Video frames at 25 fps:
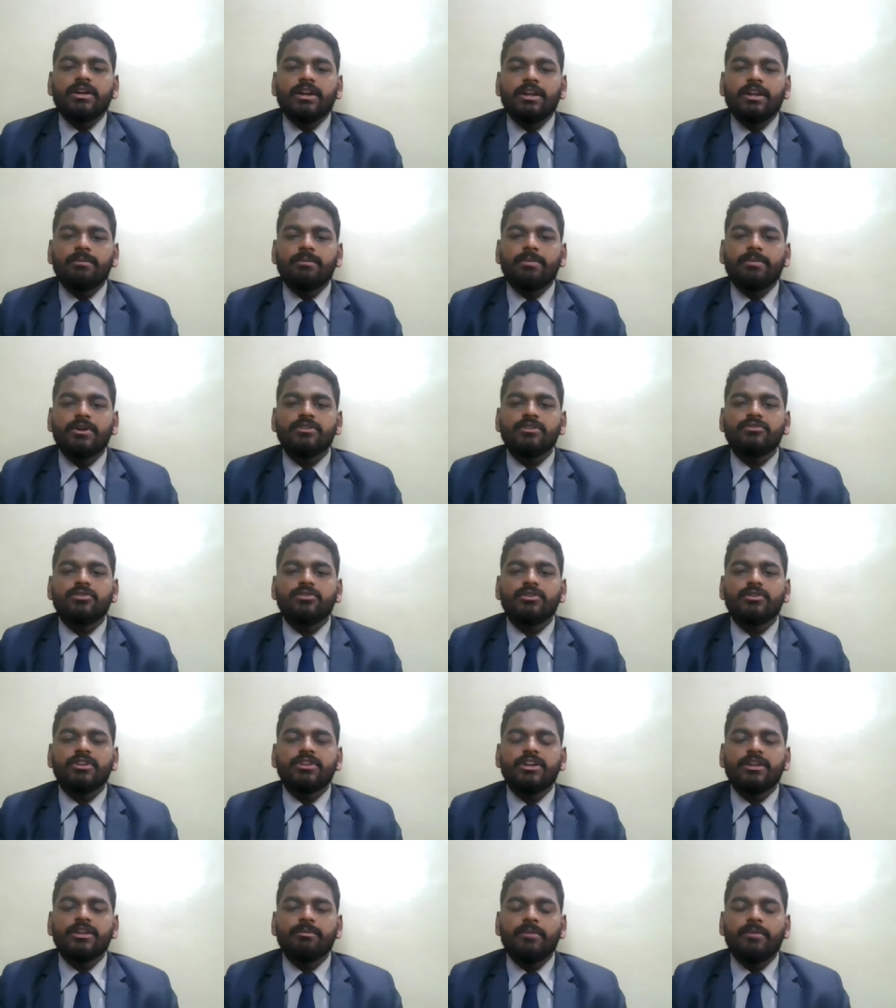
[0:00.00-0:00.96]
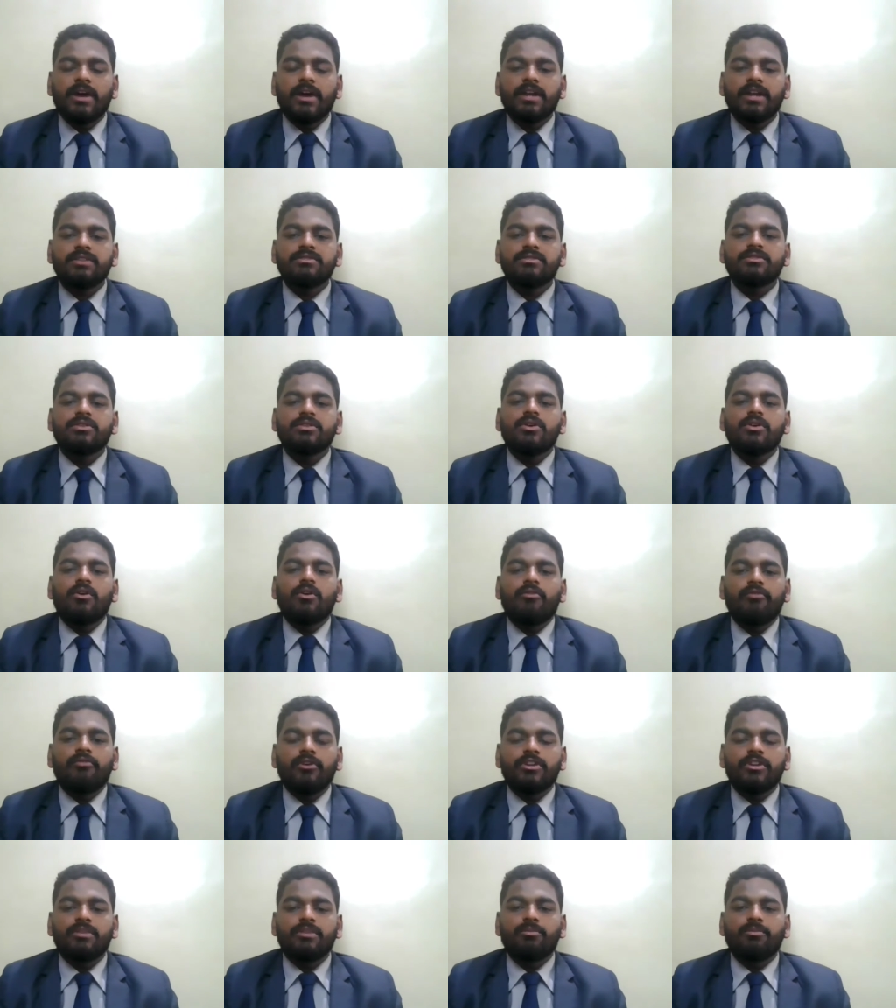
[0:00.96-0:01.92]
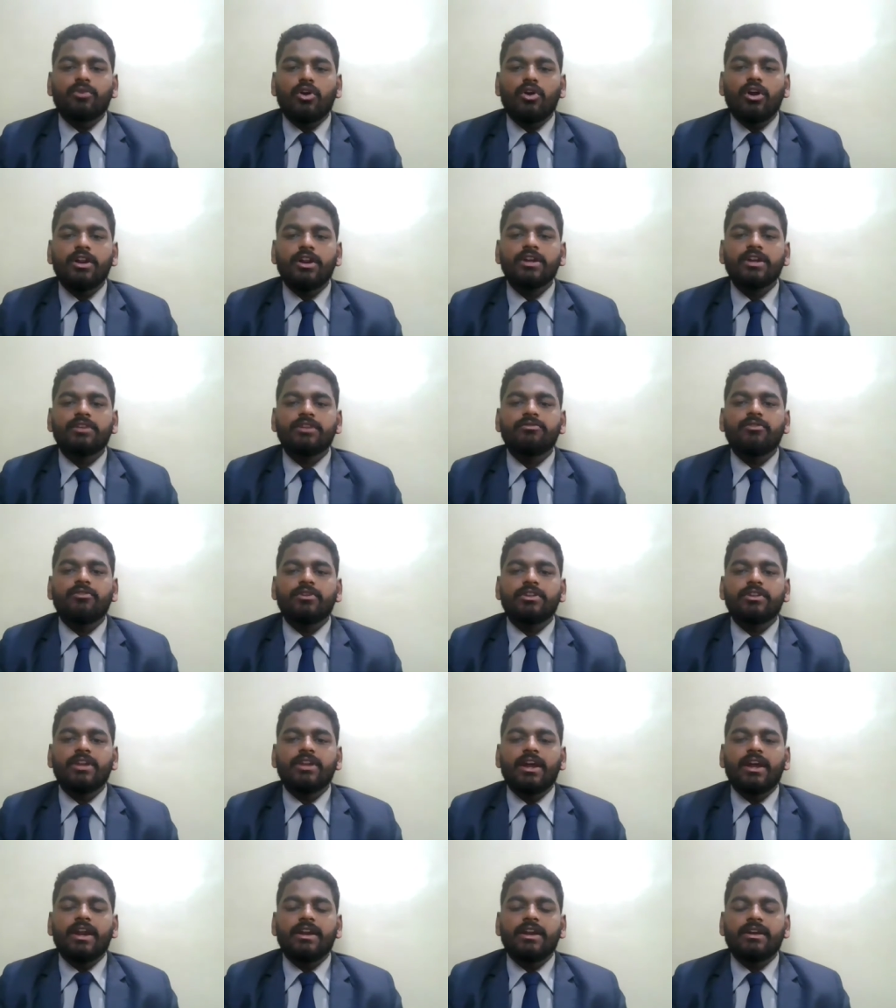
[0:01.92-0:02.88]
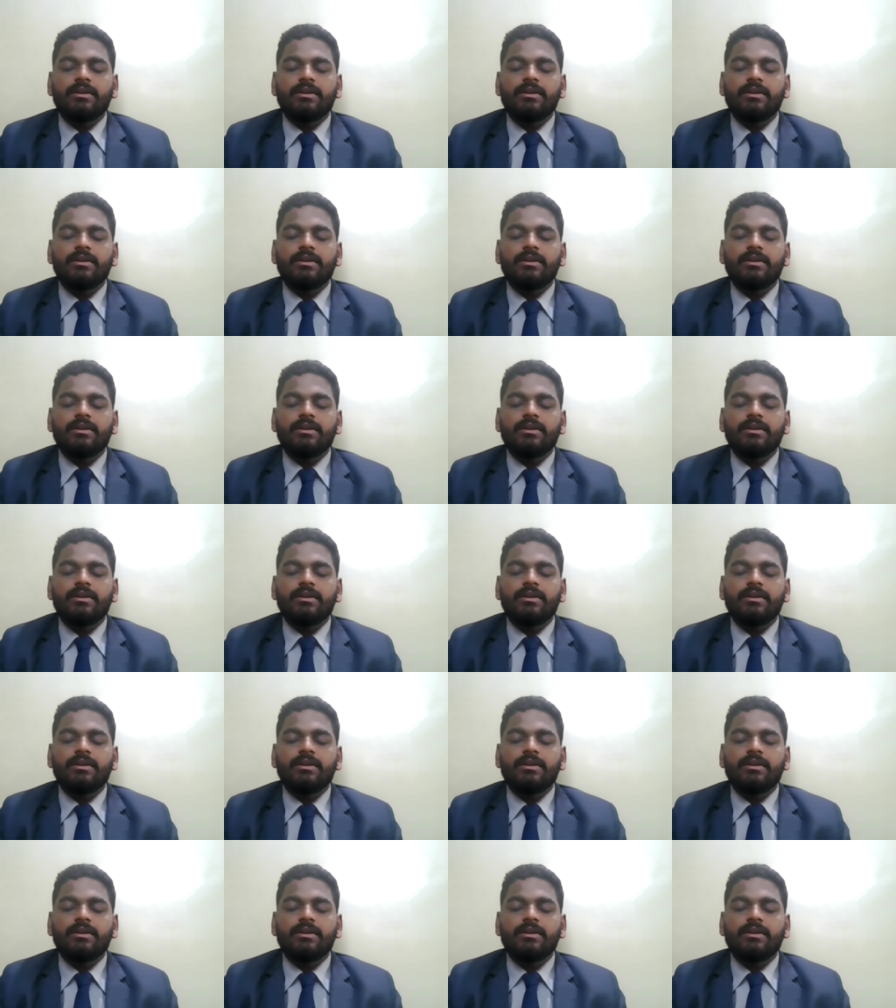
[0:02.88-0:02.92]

depends on the demands for the product for the